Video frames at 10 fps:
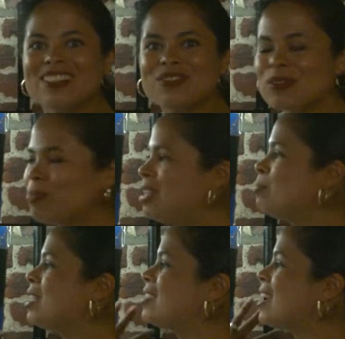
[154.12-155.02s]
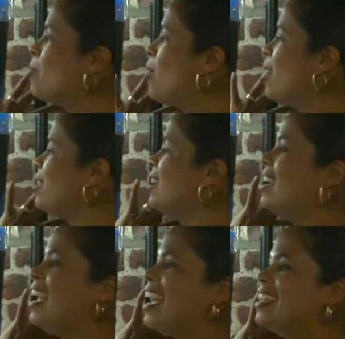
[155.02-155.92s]
end of the bin because I want
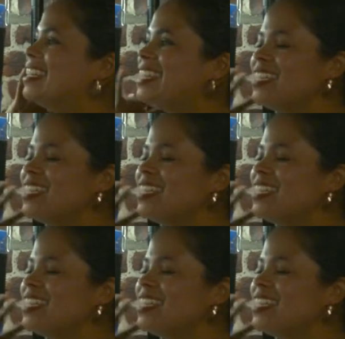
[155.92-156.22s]
an